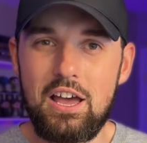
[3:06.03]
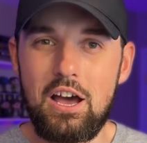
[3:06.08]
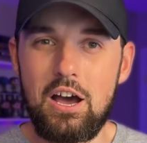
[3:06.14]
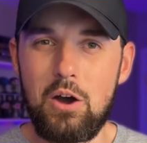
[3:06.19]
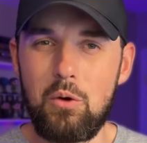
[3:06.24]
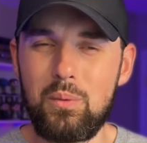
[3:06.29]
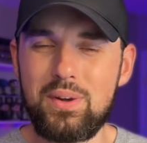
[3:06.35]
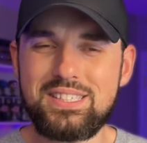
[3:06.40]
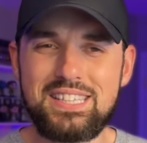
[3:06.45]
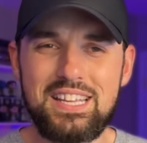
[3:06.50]

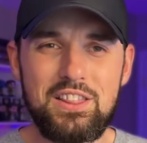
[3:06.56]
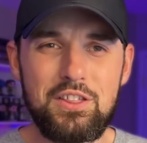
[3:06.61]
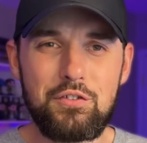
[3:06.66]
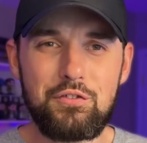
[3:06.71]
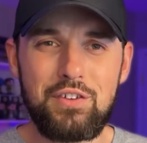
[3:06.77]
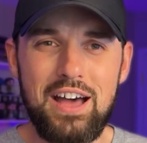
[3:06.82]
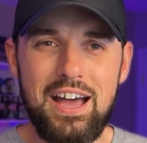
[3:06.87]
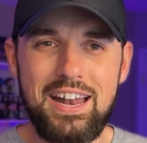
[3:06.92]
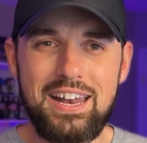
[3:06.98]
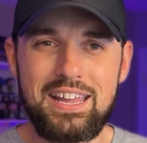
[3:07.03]
Uh, we see the
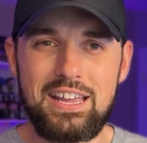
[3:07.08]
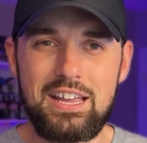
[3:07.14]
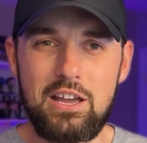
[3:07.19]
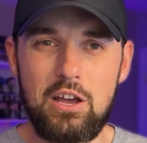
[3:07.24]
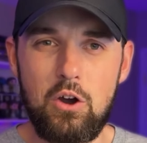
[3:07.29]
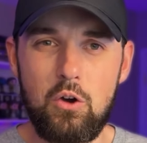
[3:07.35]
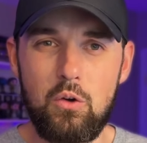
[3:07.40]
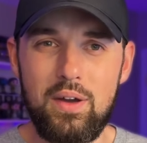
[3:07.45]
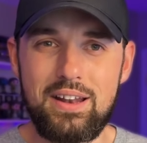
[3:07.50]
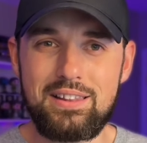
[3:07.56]
fighting
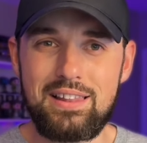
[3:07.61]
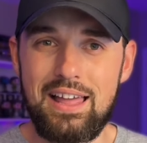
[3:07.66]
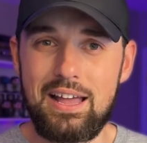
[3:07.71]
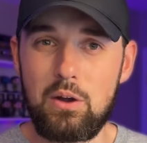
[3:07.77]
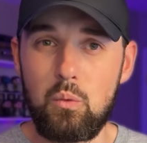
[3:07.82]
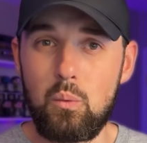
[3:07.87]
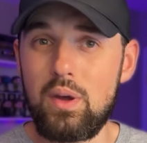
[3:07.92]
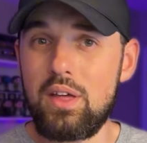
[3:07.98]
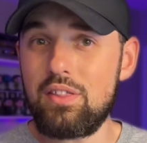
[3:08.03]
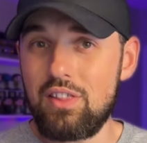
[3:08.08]
going like
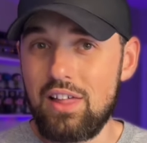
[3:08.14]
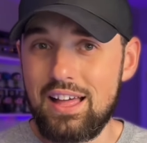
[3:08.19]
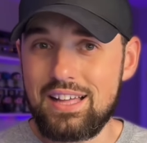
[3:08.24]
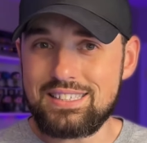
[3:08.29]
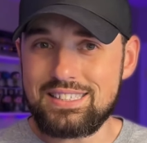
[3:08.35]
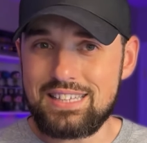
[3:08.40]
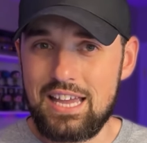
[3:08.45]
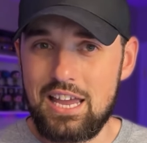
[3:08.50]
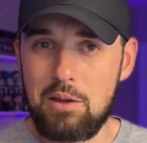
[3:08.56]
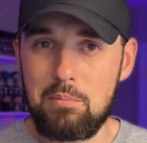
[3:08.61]
with
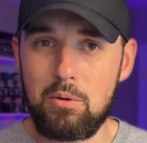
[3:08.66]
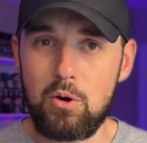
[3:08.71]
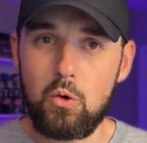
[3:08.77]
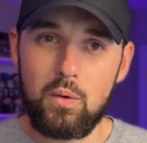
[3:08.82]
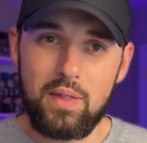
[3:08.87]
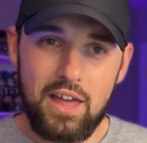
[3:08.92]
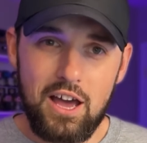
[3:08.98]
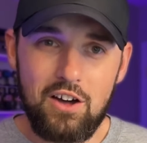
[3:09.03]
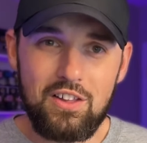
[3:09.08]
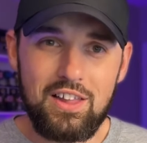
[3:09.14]
lightsaber,
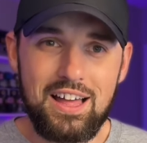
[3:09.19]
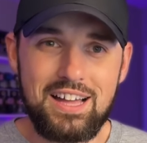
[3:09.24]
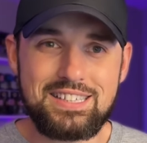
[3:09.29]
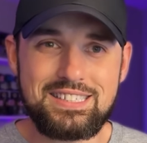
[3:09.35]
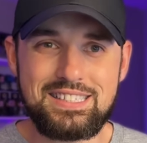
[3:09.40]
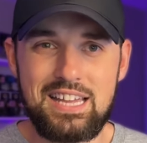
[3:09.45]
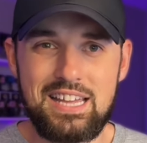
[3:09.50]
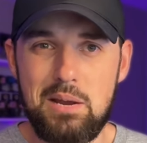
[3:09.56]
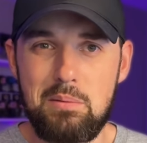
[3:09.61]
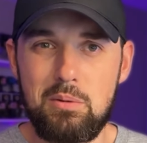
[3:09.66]
without
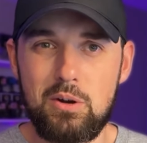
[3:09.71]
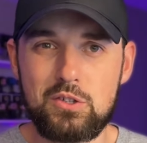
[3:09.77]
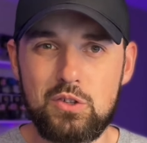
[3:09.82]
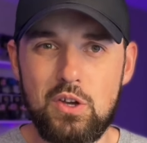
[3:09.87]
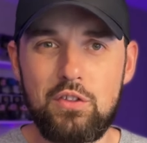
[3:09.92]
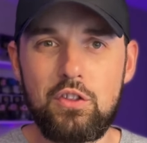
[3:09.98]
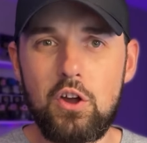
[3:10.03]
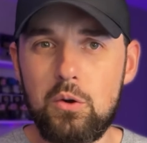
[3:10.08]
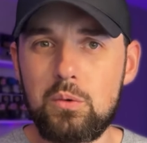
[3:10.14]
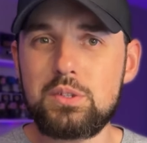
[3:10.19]
lightsaber. So
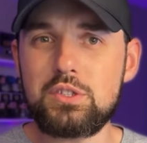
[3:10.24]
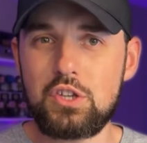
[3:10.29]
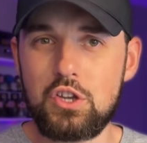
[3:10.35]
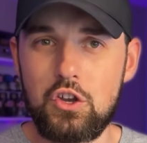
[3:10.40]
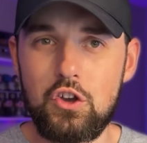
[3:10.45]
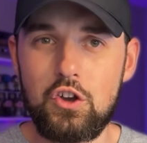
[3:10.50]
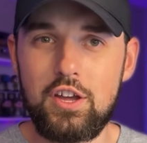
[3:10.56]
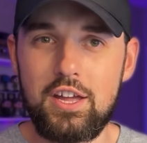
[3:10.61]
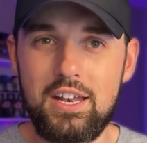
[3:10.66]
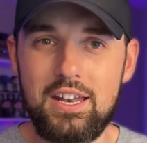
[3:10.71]
I thought it was a
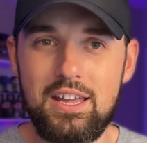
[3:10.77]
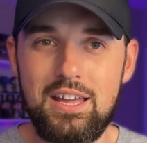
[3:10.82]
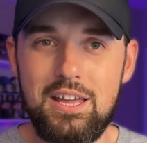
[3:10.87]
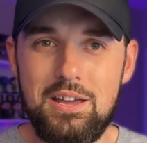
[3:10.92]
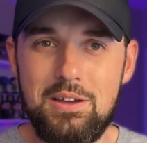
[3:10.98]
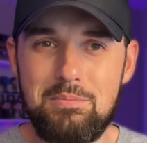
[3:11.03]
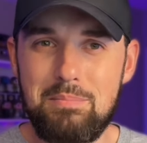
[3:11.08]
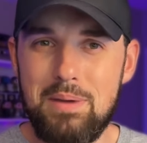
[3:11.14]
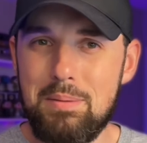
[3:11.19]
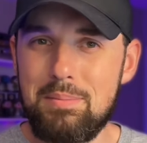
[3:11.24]
good,
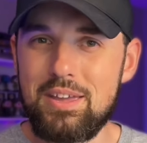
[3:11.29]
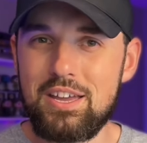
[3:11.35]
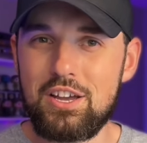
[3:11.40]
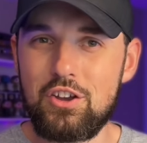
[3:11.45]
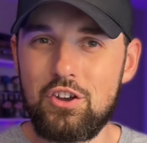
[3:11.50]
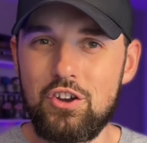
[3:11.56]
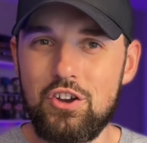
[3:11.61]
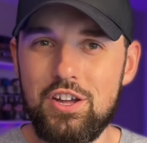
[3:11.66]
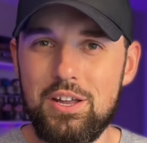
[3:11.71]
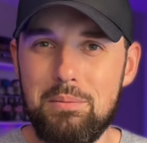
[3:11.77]
maybe a
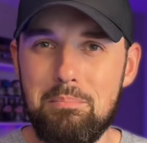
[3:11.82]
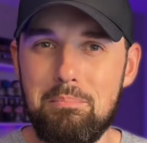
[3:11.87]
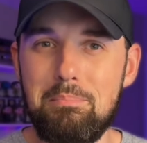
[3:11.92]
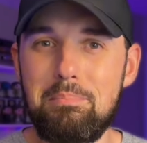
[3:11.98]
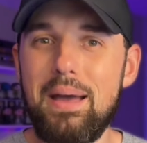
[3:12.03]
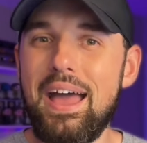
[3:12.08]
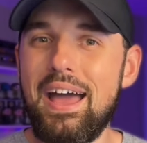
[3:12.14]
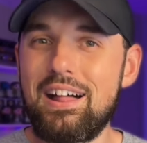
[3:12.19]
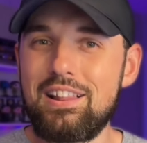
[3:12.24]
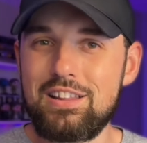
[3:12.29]
good
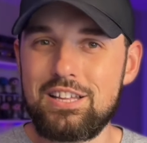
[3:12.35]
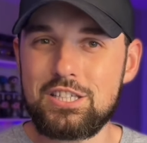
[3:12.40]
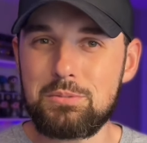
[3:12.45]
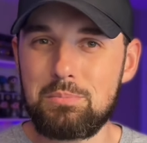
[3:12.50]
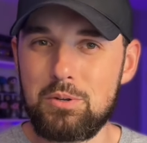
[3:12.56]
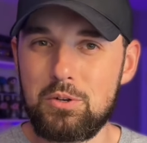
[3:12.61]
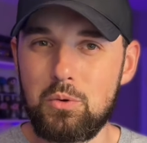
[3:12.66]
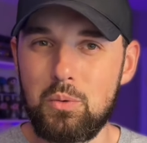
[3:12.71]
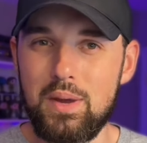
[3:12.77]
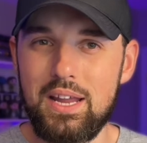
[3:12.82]
balance
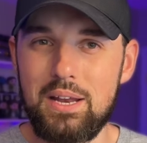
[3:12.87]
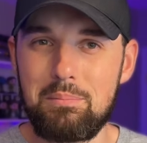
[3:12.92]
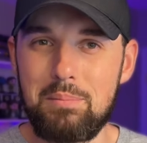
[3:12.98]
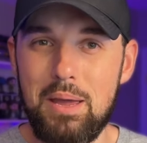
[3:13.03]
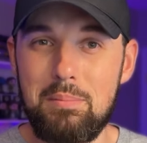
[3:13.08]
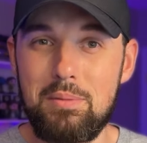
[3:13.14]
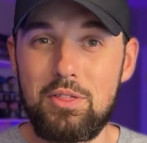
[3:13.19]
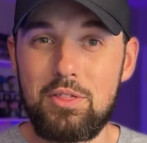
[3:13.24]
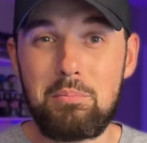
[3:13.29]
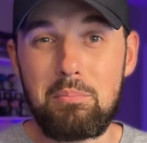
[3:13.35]
between
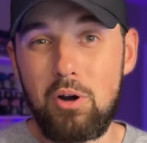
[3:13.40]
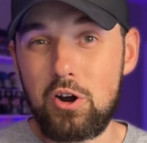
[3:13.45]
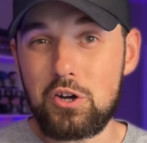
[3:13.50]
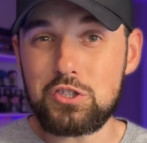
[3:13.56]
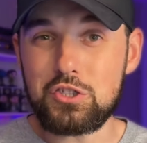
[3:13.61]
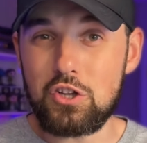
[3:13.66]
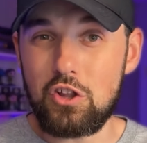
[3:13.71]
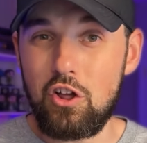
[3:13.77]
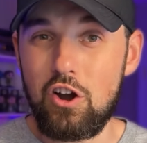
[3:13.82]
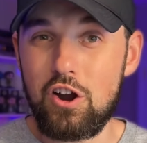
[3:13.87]
maybe the
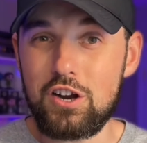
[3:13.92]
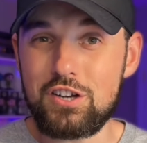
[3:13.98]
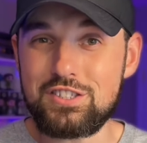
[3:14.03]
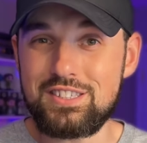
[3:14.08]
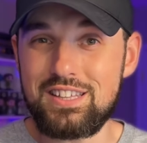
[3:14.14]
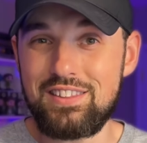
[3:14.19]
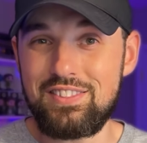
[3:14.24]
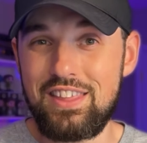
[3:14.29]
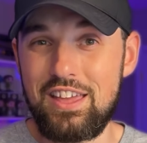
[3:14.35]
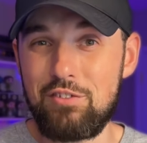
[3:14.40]
martial arts
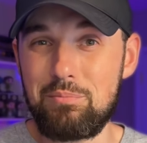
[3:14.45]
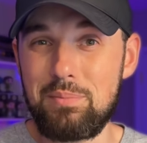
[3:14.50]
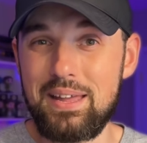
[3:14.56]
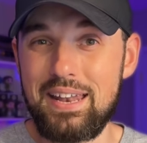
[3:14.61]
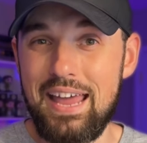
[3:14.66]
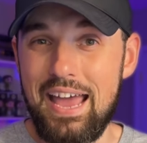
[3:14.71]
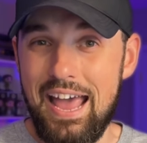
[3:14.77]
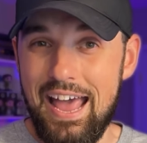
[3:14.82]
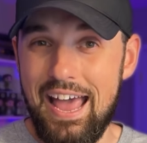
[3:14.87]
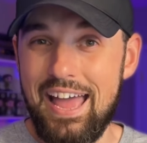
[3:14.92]
that they've
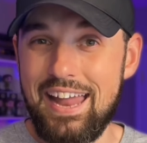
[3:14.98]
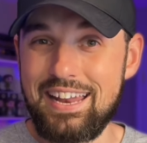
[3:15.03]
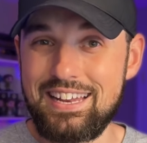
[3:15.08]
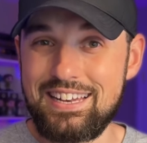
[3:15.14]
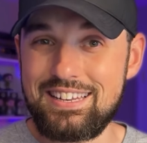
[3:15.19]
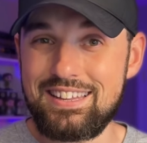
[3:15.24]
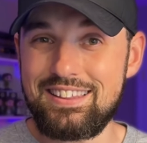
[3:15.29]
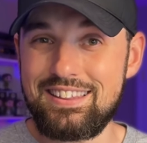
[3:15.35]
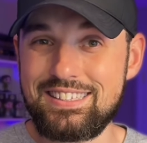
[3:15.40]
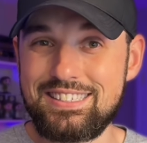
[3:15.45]
been adding
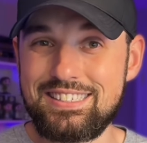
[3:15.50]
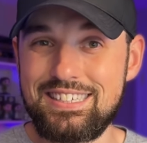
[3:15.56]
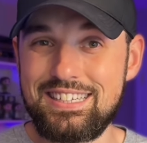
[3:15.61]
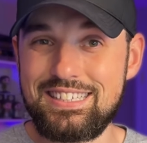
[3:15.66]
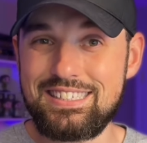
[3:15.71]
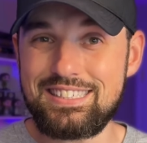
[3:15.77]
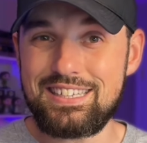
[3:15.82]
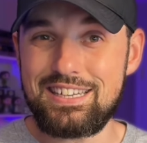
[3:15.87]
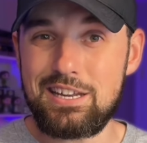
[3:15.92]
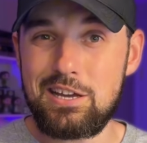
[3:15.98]
to this
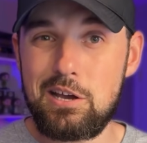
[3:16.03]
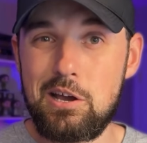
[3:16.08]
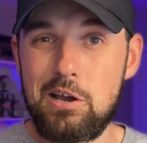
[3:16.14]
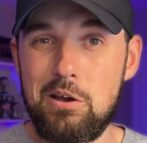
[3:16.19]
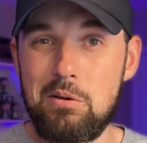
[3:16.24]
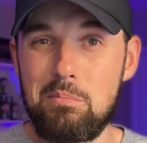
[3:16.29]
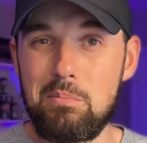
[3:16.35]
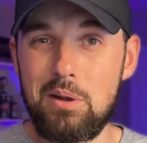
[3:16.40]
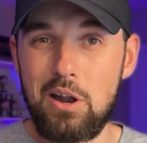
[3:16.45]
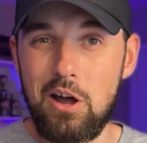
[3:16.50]
season,
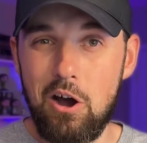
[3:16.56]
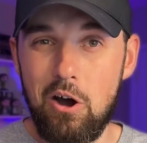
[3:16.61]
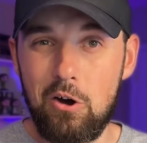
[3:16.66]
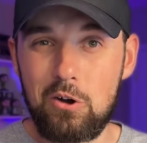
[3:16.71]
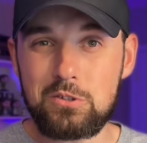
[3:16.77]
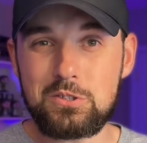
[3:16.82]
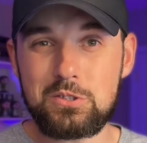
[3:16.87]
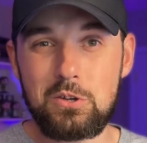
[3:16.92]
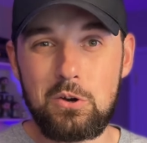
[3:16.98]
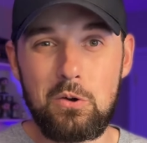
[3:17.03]
but
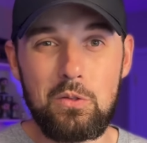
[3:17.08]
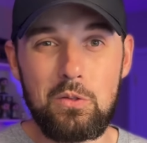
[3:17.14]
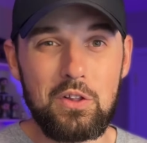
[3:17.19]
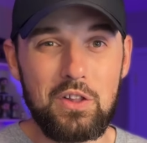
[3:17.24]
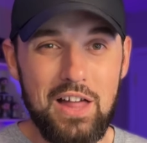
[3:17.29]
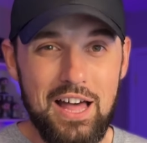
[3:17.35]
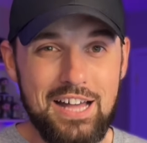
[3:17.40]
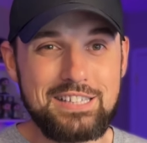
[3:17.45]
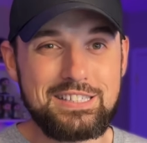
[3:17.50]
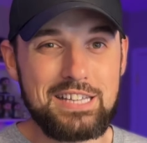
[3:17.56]
also the
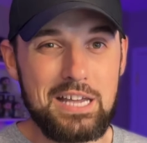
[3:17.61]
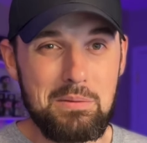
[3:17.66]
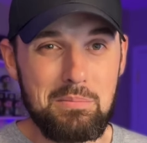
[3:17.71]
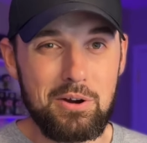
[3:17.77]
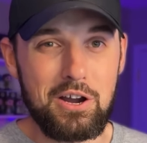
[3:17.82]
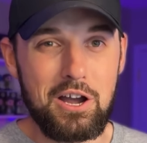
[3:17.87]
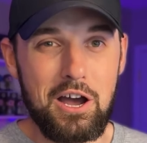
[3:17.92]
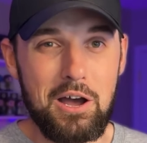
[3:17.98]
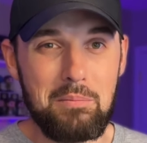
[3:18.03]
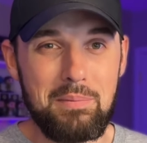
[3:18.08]

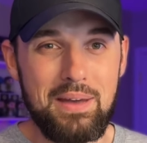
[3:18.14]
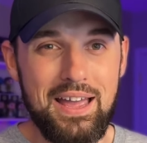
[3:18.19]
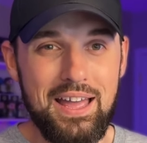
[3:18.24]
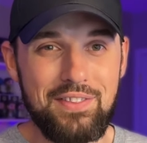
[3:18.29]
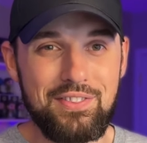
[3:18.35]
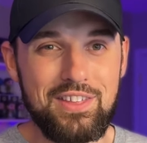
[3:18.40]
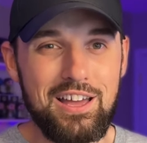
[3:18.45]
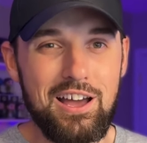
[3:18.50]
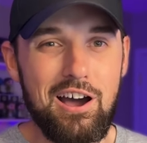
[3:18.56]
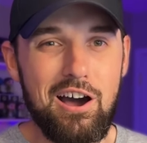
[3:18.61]
lightsaber
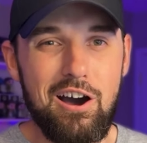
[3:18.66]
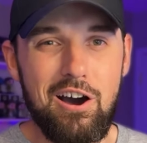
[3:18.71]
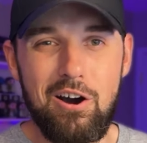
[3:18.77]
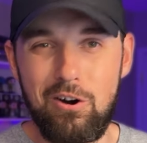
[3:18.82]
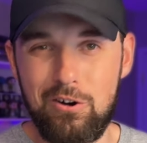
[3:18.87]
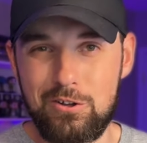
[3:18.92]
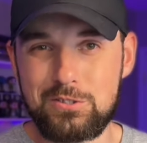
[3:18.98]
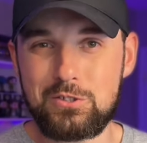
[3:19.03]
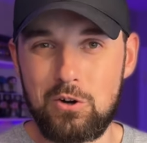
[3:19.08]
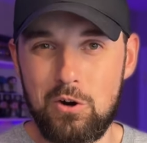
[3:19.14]
combat that
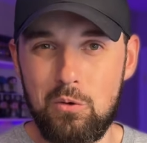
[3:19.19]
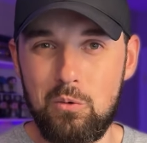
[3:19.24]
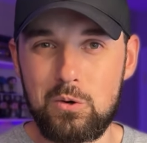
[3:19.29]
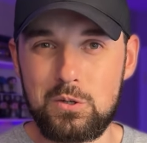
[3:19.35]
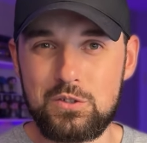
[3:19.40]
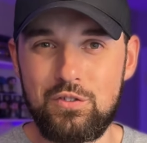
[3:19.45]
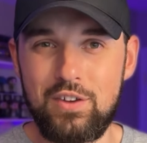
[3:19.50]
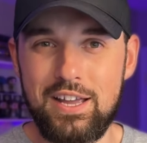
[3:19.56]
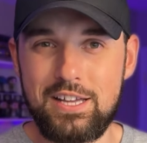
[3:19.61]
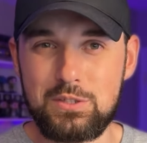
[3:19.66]
all Star
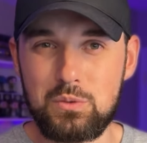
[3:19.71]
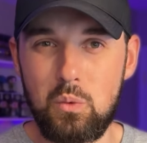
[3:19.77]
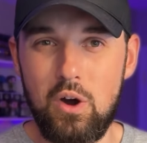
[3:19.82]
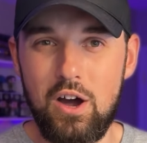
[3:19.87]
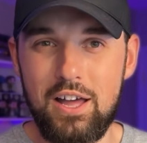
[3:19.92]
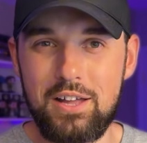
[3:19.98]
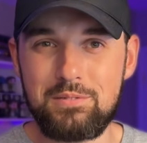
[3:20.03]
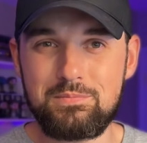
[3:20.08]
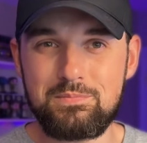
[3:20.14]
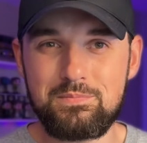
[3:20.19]
Wars fans
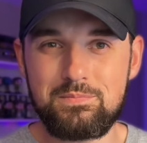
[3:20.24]
want.